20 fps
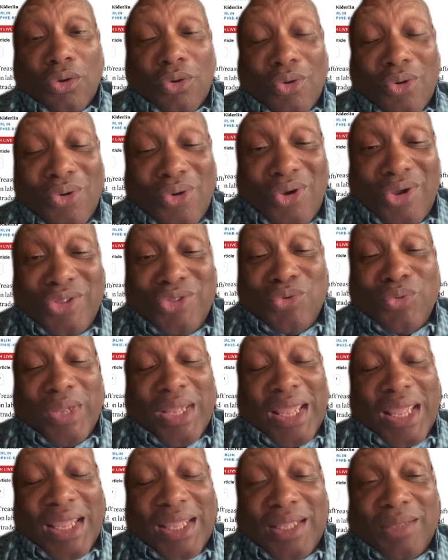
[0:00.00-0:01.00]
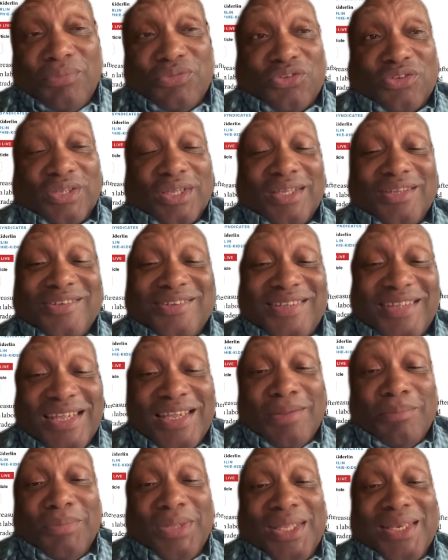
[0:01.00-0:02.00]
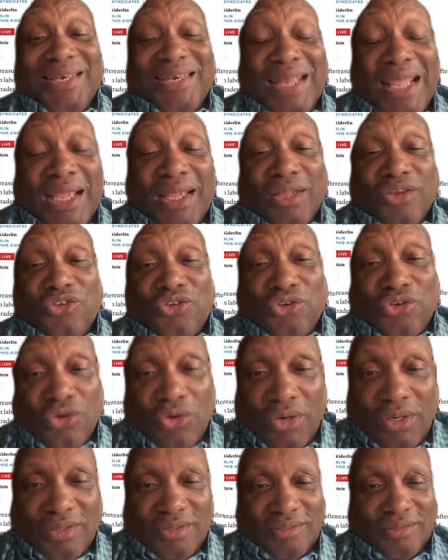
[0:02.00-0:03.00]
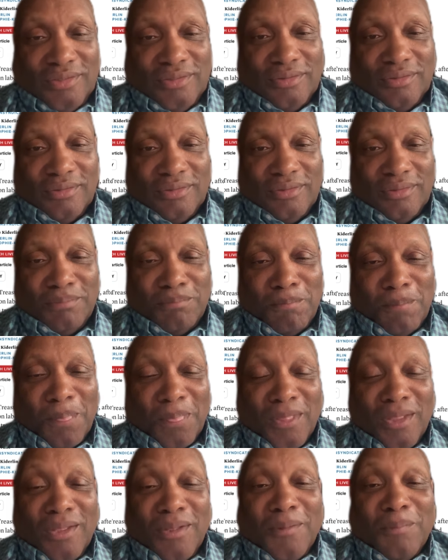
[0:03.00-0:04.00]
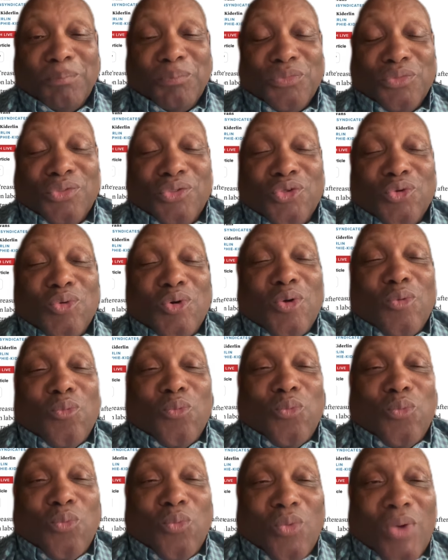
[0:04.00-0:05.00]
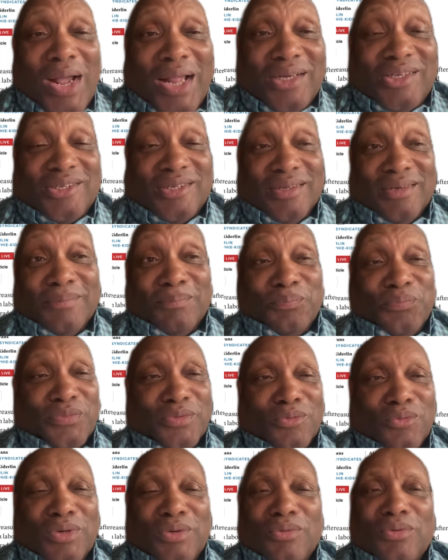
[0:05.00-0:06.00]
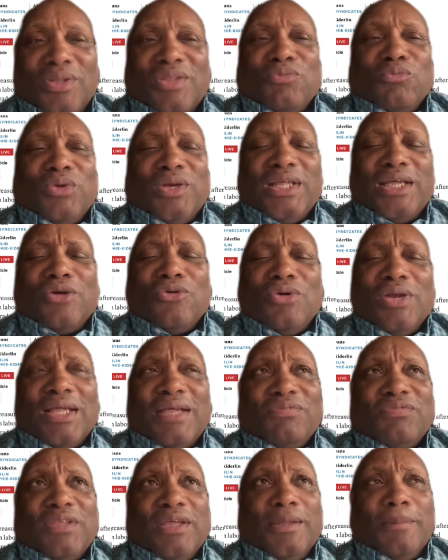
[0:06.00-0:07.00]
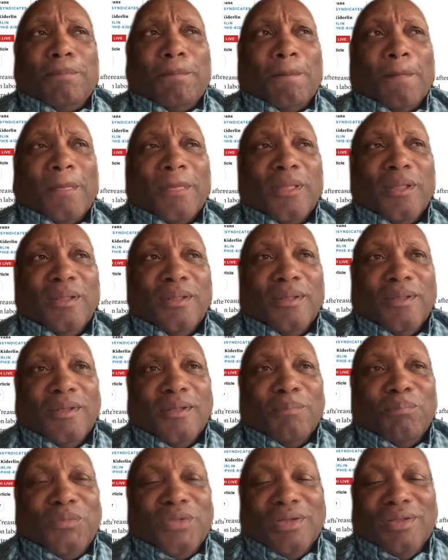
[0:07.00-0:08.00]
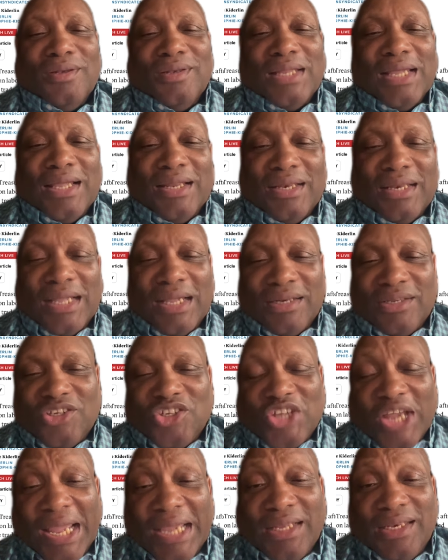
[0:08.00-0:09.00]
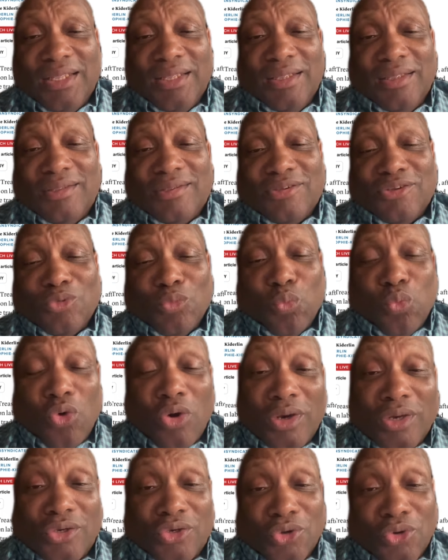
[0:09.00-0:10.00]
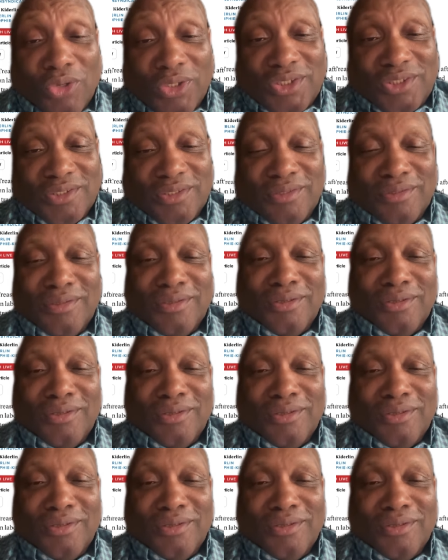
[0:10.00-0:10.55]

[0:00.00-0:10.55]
all you AMC GME naked shorters, you are watching what they call that thing, that Chinese water torture.